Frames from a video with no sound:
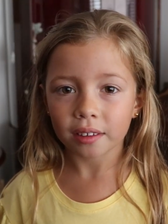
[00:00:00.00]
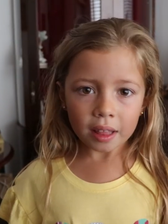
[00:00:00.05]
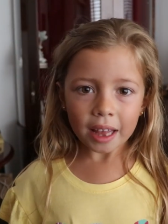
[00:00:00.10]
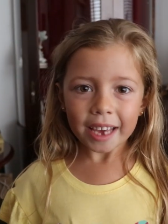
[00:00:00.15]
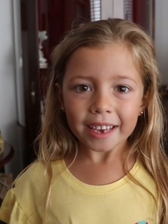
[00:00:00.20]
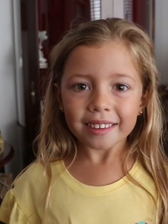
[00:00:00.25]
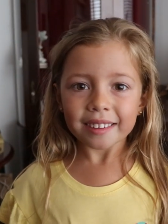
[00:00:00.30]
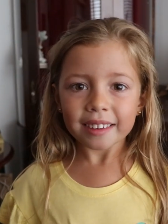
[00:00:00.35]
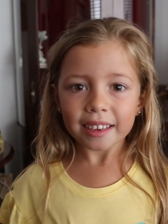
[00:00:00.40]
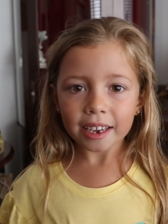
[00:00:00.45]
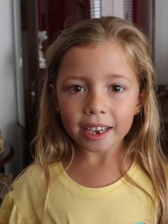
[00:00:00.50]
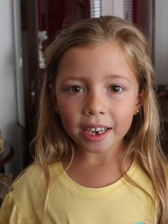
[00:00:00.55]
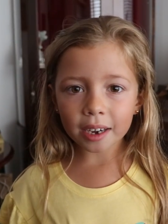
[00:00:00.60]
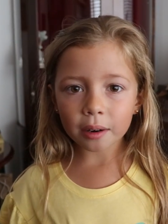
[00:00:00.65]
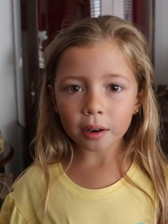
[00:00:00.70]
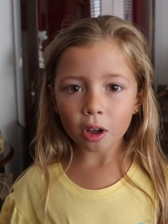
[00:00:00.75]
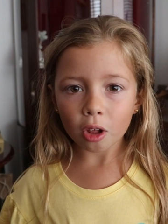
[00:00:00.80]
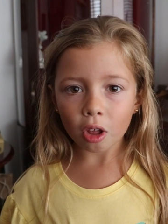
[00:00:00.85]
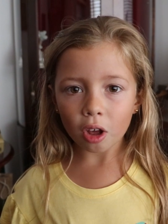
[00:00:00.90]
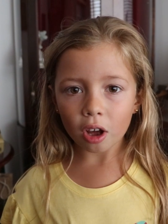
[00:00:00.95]
Like
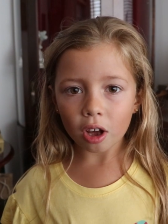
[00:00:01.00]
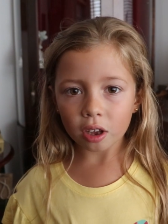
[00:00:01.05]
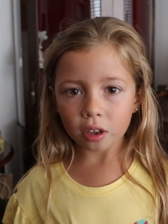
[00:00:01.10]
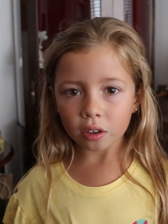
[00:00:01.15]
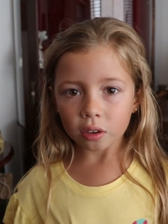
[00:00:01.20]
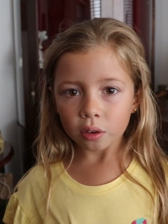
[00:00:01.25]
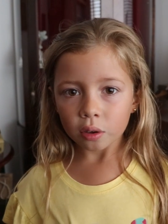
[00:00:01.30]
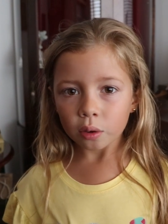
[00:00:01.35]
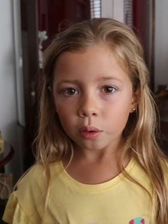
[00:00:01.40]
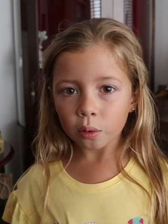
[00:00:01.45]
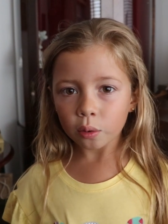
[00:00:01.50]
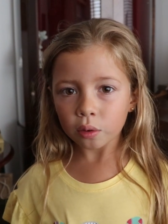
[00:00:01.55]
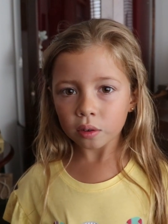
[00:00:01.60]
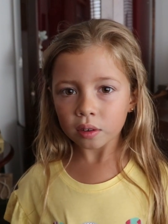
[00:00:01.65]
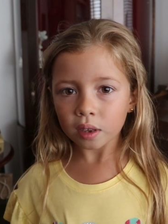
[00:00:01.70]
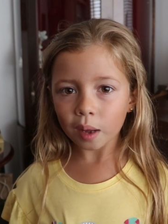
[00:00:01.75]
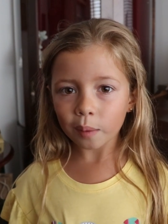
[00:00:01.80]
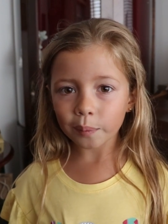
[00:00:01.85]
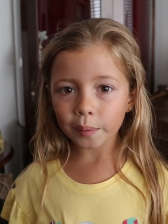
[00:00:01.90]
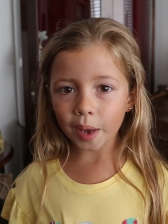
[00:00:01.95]
Santa Claus, who
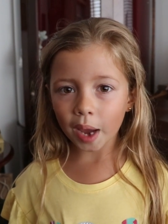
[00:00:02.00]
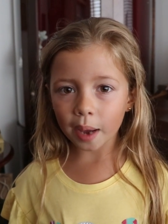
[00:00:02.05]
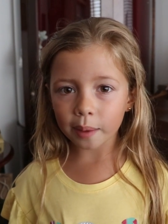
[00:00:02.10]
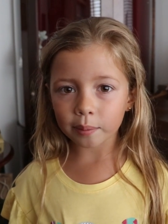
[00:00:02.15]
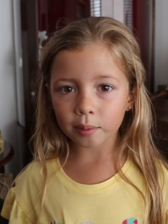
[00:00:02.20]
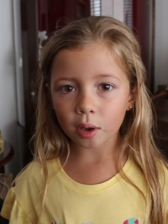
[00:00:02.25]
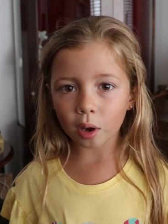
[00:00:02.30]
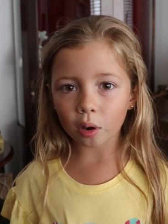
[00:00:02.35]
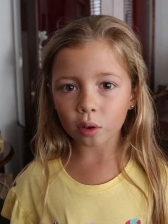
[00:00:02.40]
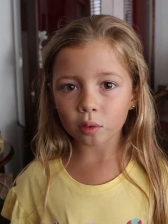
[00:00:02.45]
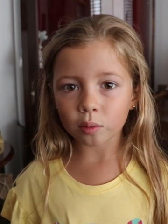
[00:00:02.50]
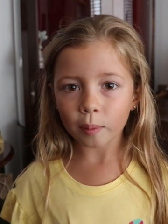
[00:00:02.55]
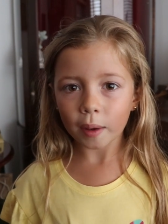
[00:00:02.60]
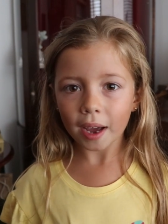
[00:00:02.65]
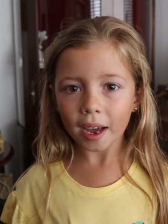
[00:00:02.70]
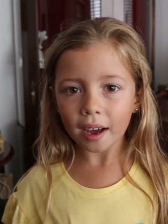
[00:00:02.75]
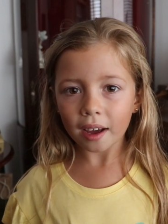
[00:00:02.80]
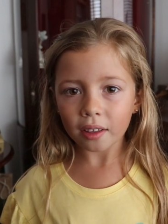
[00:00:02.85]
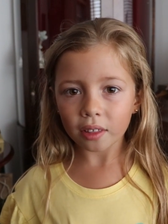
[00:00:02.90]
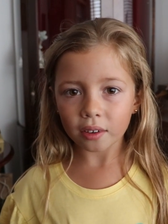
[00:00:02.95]
sometimes goes
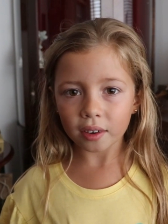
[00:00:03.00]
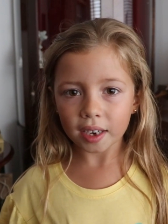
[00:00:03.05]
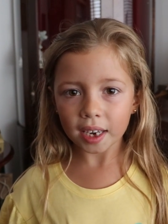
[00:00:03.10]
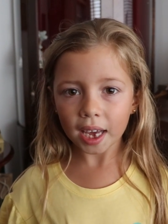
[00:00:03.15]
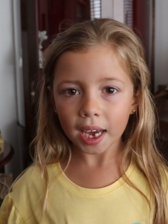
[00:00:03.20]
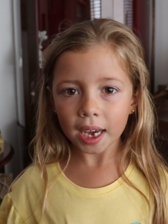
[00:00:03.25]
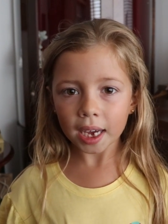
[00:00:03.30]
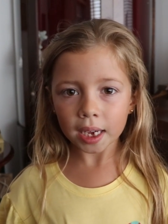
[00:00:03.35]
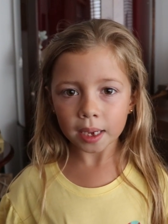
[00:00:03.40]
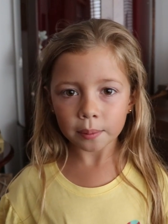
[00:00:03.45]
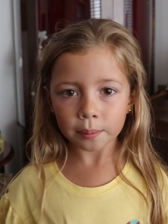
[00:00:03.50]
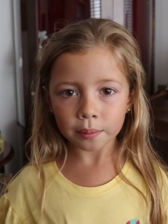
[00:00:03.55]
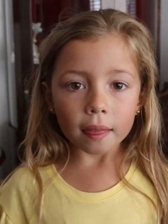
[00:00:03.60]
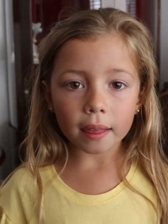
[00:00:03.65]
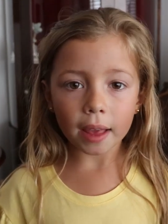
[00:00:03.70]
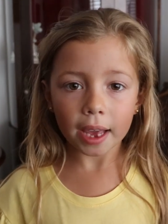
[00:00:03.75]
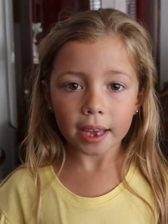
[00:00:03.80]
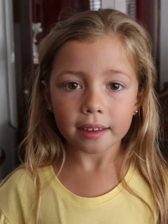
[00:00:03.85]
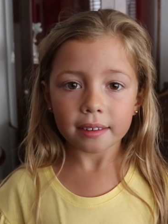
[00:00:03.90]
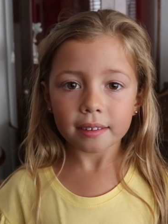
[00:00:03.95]
by other names,
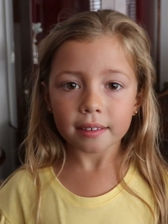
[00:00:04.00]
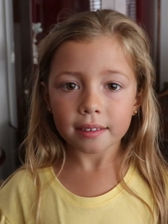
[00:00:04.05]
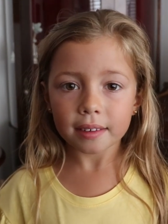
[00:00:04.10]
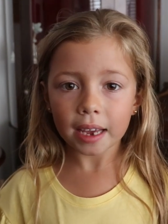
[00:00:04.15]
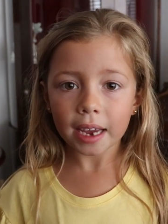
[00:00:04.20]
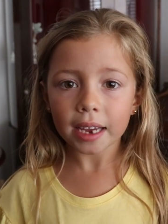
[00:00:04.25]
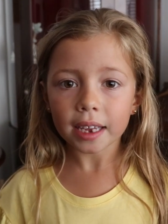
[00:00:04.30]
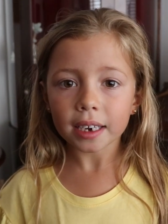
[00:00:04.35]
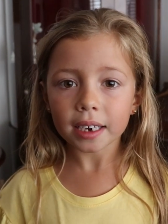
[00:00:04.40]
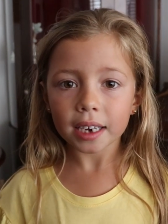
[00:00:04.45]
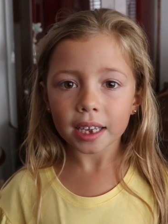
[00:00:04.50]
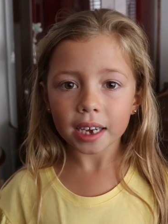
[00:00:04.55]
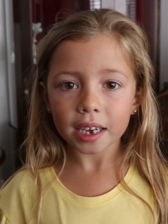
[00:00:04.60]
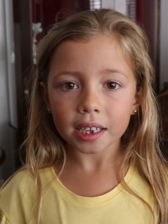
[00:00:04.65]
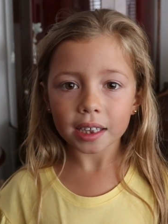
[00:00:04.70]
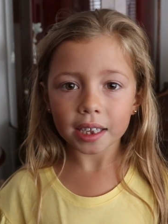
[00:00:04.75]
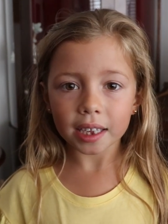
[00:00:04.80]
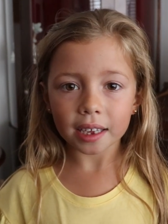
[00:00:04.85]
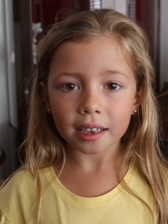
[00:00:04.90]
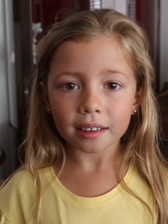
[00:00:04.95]
like Saint
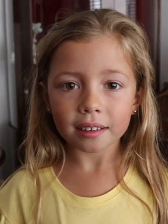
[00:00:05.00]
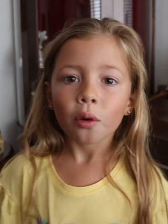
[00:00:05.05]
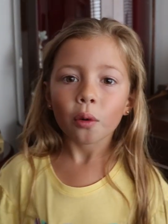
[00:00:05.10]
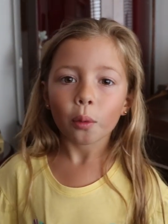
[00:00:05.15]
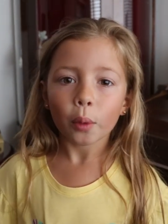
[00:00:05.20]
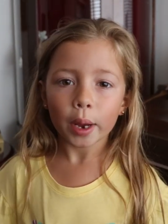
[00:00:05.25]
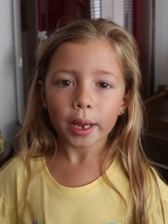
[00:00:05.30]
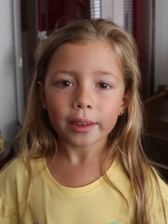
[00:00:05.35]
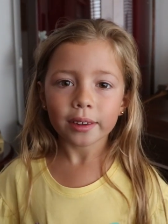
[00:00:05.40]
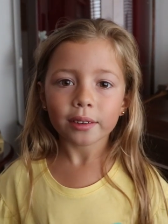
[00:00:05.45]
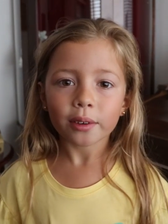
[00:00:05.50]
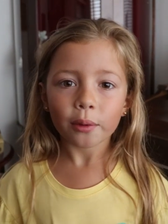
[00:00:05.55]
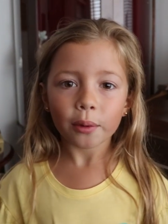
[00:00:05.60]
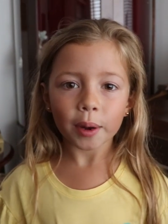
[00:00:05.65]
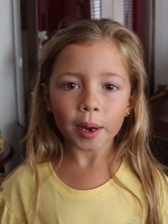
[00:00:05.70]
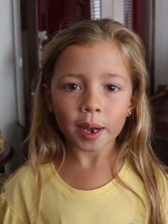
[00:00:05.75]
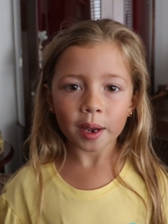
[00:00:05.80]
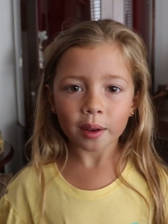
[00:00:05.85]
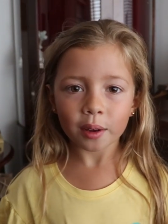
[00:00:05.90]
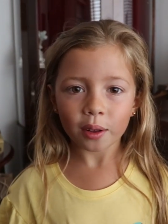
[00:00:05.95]
Nicholas, Kris
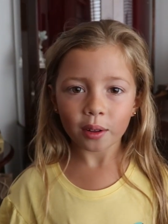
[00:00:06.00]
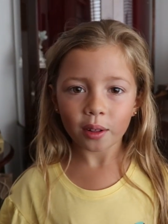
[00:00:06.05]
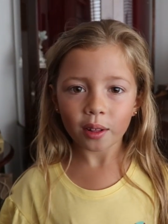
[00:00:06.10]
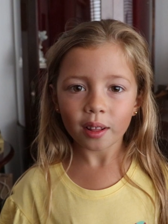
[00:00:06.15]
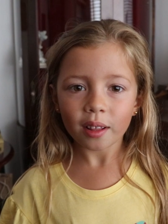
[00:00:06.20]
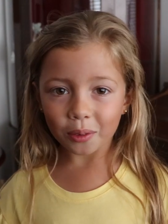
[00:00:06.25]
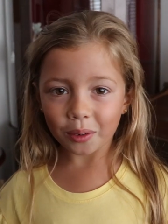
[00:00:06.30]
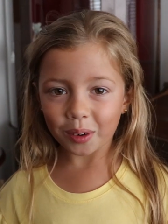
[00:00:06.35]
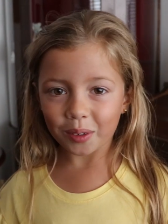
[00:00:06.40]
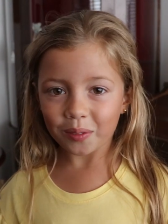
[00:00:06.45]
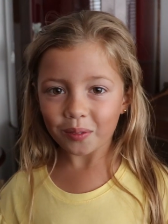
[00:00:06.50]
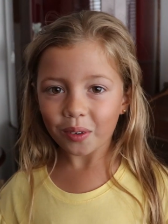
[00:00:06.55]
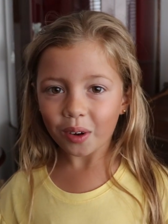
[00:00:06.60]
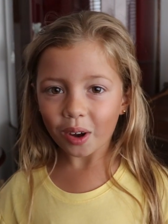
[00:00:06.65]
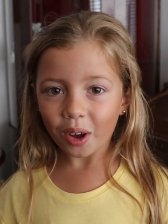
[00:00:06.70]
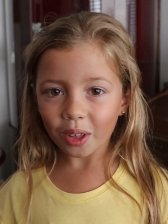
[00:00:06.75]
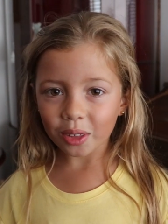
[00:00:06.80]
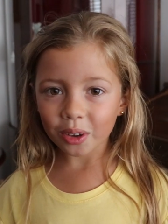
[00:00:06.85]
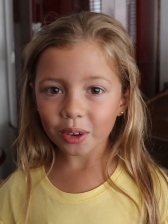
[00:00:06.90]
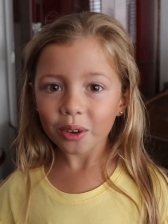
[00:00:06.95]
Kringle, or
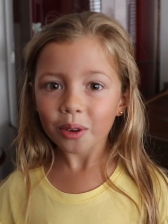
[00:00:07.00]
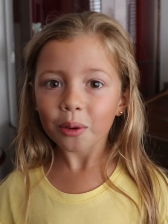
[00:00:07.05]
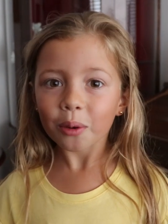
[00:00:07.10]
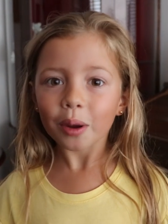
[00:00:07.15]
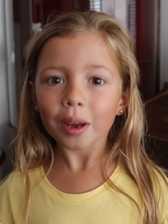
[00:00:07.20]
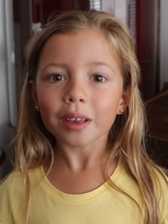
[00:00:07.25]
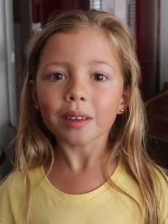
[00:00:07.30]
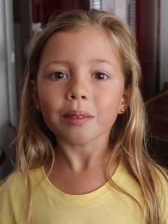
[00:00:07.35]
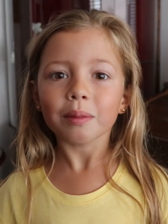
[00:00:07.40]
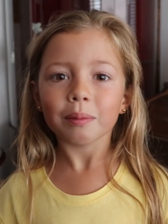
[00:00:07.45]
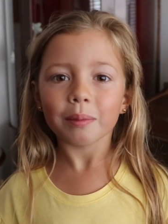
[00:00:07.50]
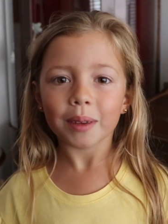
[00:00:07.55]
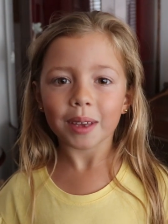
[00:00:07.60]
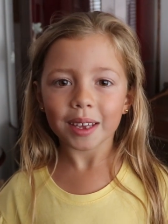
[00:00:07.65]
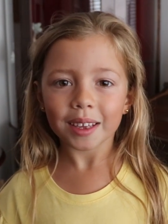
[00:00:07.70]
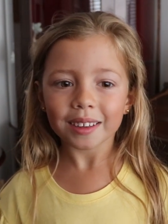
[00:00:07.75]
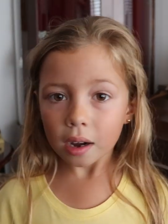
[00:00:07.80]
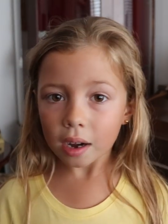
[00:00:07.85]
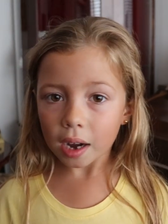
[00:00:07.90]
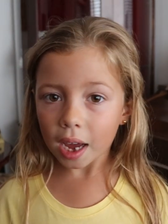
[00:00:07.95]
Father
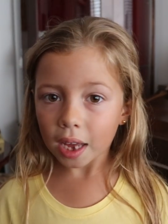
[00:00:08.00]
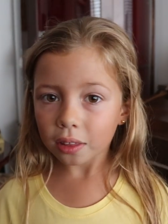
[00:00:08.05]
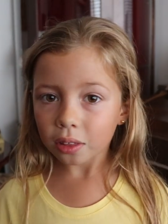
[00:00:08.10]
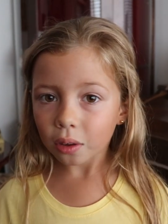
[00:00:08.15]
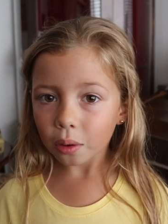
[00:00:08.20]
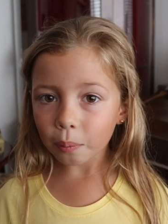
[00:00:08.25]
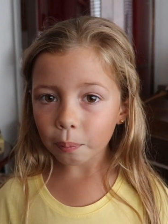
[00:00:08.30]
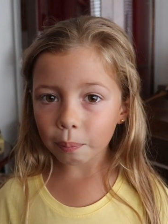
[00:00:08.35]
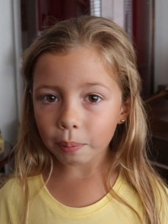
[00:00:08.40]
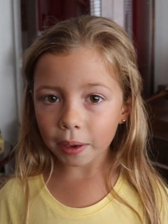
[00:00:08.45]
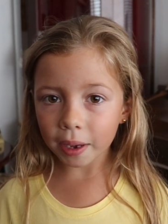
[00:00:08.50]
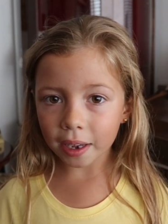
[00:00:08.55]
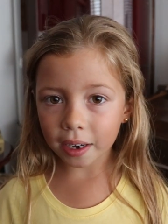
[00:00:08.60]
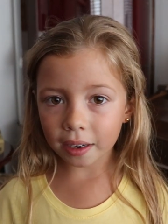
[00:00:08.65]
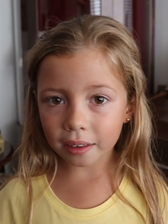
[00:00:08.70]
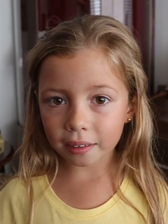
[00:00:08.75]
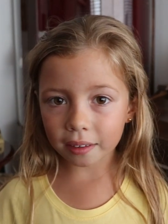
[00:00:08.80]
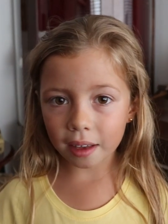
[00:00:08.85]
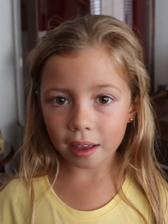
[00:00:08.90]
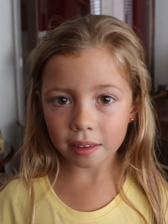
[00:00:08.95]
Christmas, Raton
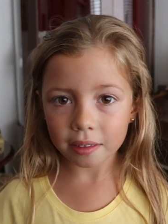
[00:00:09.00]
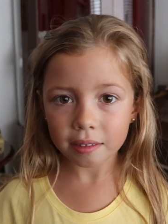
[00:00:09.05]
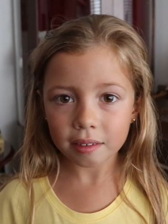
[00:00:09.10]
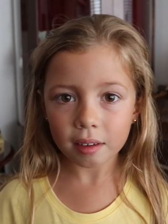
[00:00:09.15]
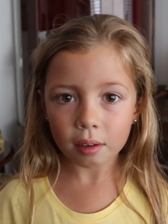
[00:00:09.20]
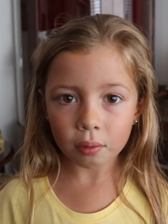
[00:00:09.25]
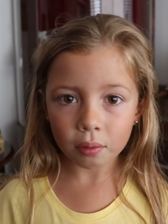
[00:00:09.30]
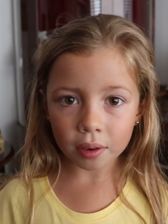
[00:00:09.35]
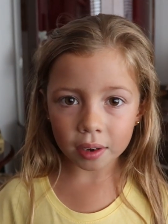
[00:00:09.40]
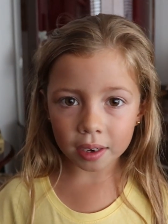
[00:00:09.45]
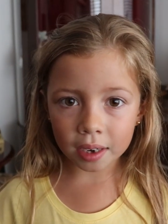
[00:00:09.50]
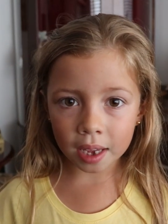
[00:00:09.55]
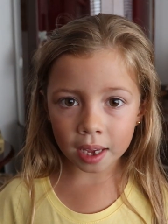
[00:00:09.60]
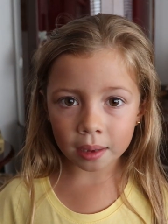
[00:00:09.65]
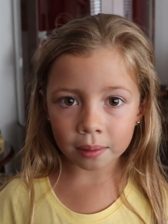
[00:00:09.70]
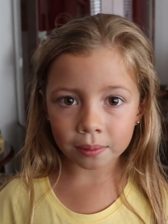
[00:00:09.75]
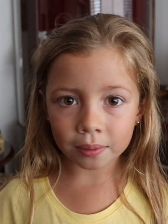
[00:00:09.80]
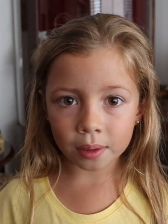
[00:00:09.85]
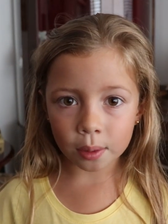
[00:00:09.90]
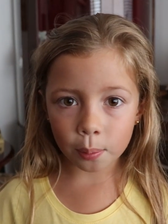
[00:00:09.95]
Pérez has different
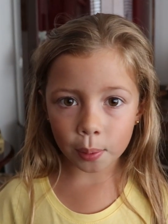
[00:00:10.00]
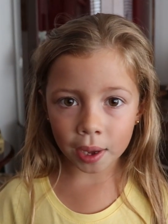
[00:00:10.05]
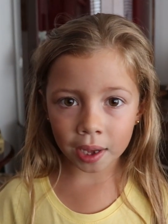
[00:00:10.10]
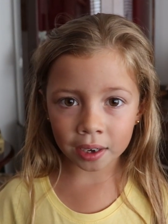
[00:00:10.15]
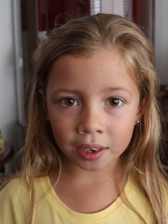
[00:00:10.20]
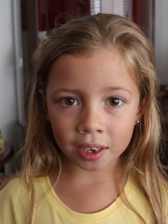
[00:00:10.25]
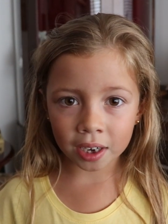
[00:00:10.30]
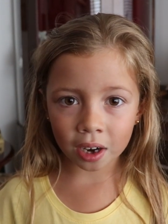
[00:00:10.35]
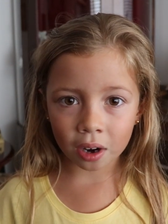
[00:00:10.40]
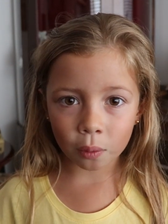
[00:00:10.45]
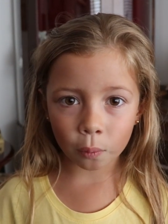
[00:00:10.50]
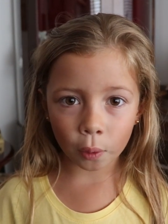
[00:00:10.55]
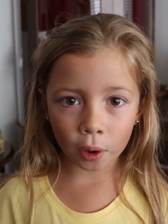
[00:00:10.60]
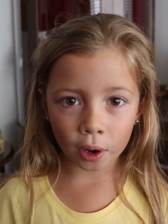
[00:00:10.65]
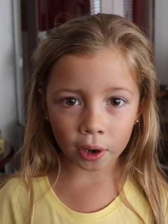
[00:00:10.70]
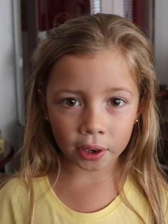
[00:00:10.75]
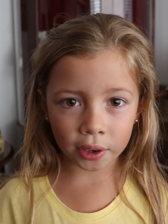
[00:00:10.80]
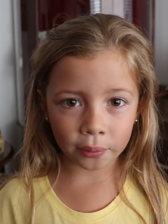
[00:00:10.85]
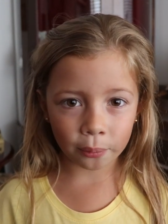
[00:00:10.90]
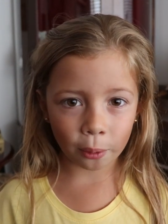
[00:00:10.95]
names depending on
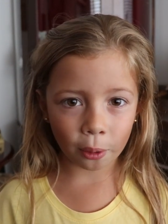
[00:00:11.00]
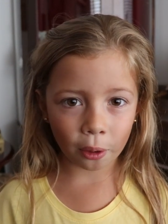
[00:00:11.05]
where you